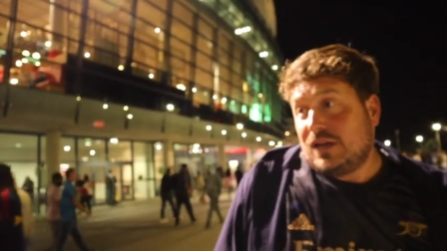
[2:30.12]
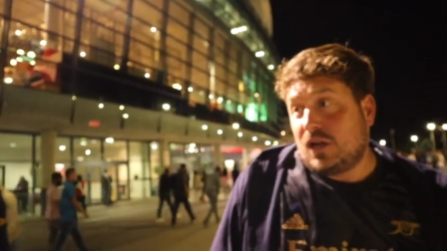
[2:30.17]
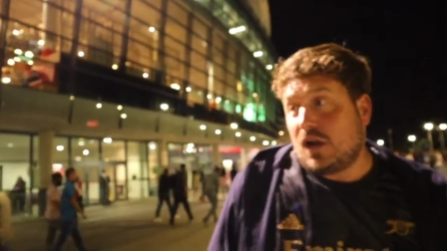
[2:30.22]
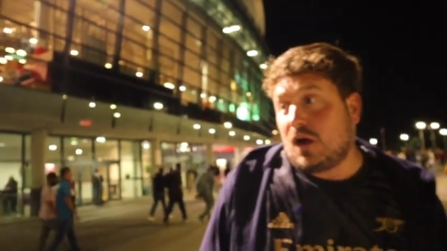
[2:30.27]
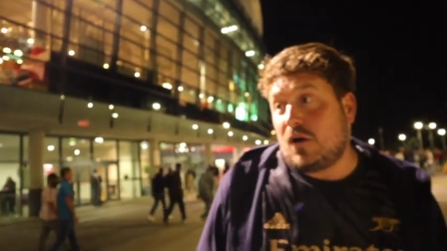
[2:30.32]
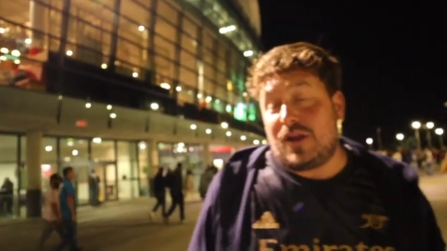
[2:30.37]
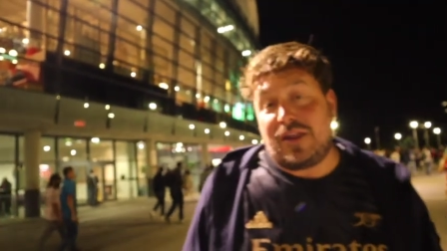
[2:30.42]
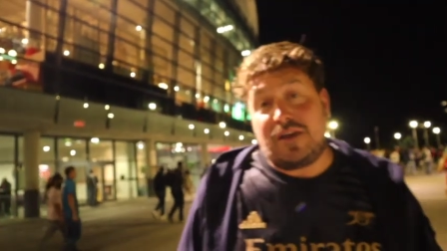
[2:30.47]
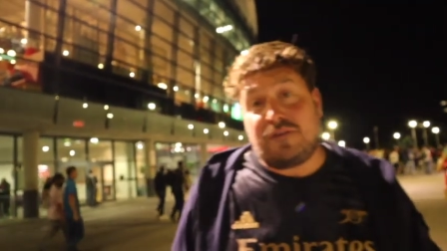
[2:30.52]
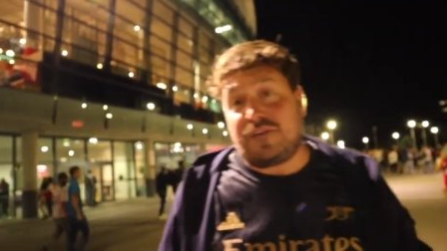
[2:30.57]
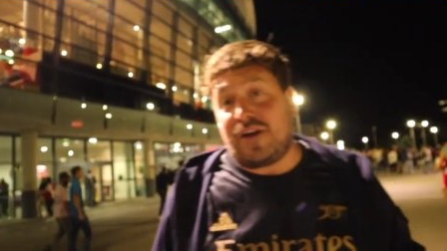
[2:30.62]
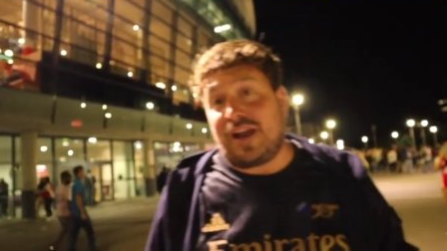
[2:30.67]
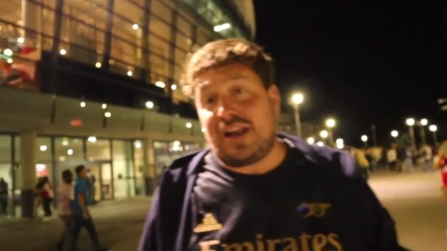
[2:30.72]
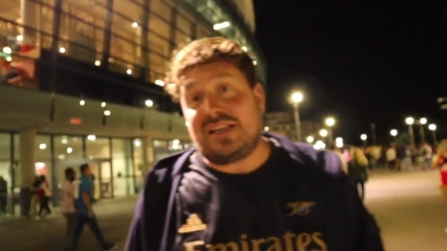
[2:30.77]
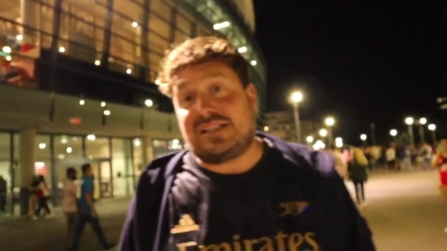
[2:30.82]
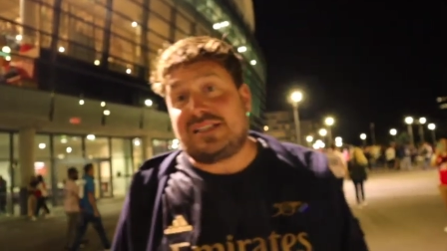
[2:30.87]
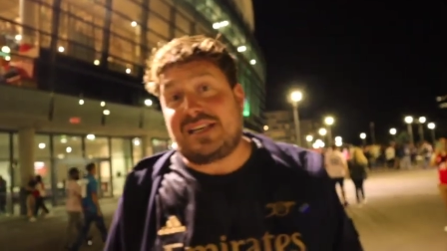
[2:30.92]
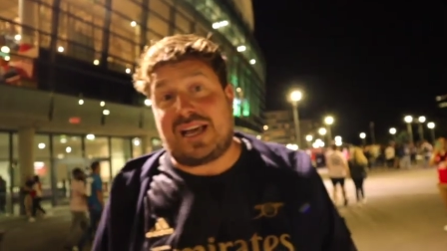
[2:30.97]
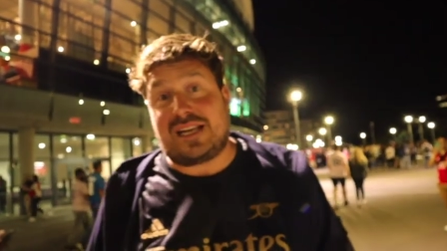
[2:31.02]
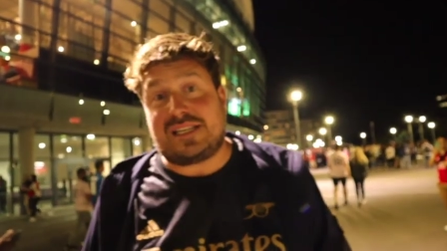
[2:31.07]
you know, they're
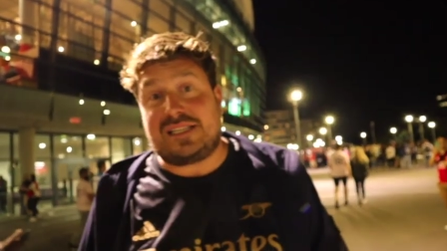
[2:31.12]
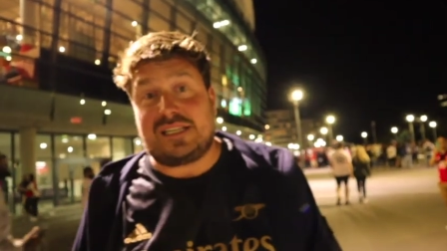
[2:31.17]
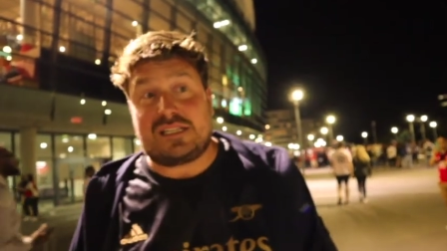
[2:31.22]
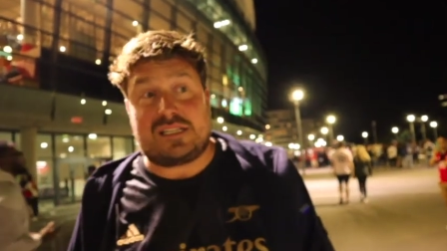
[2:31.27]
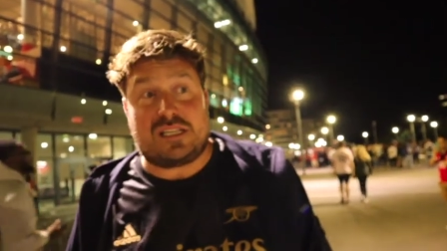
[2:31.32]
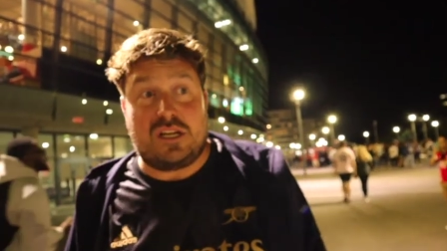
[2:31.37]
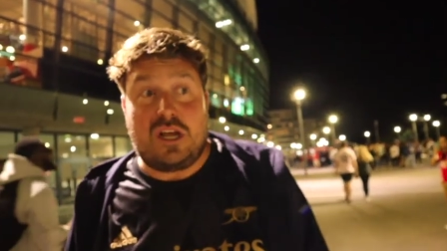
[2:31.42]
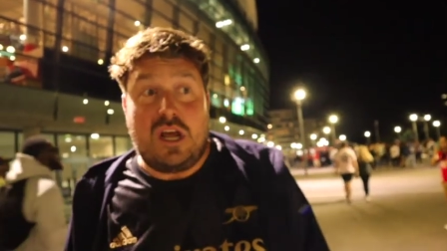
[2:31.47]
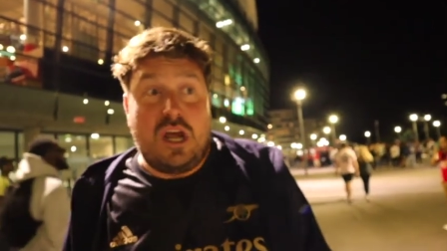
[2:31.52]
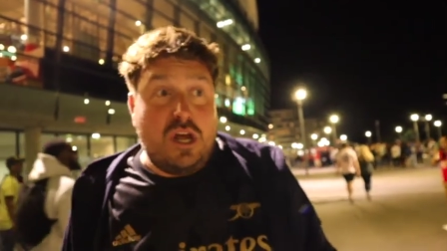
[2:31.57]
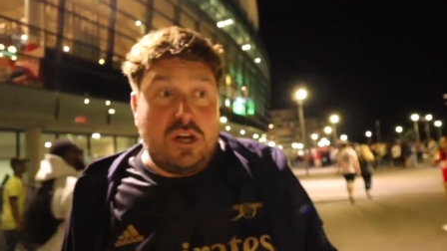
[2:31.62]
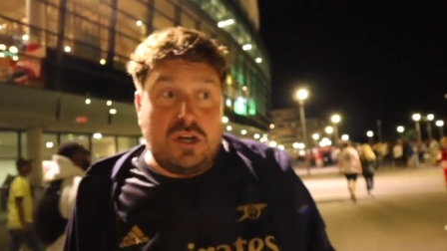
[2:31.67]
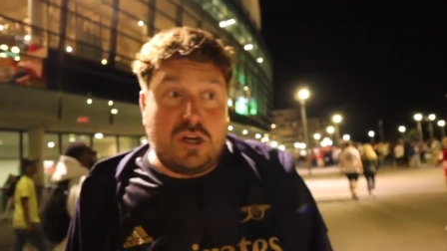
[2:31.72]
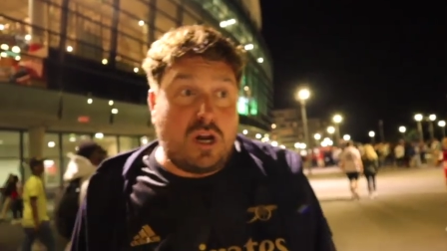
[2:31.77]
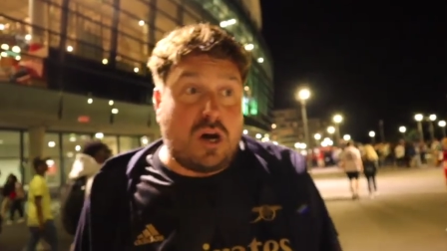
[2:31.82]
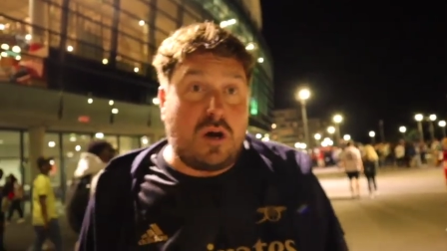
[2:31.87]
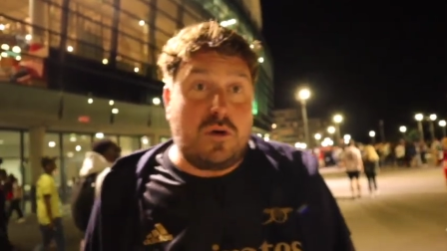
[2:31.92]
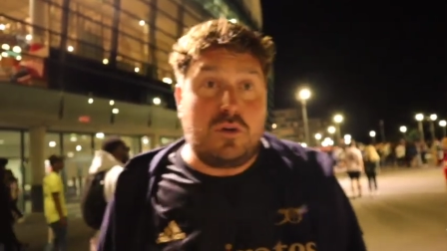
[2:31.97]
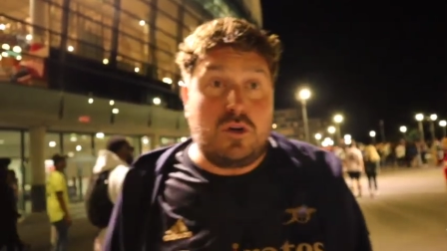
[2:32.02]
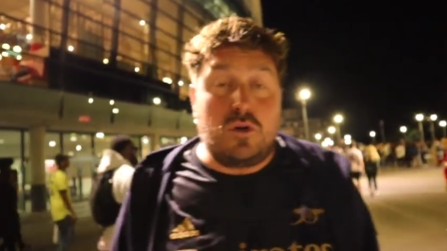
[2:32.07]
valid tactics and, you
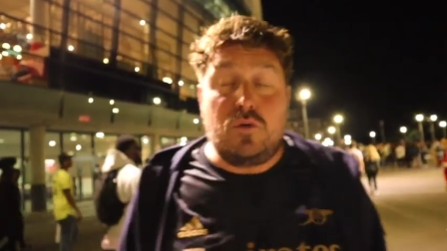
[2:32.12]
know,